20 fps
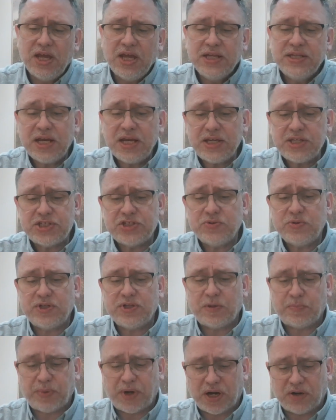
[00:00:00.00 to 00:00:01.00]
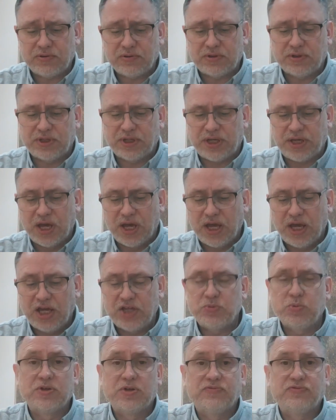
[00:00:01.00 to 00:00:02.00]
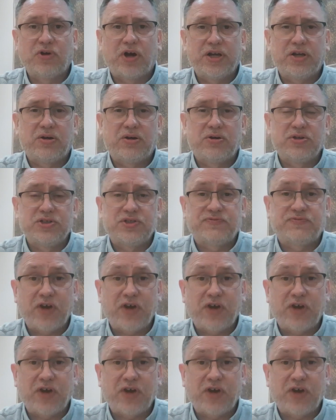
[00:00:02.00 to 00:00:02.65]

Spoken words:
Next to it, apparently, is one of Reinhardt's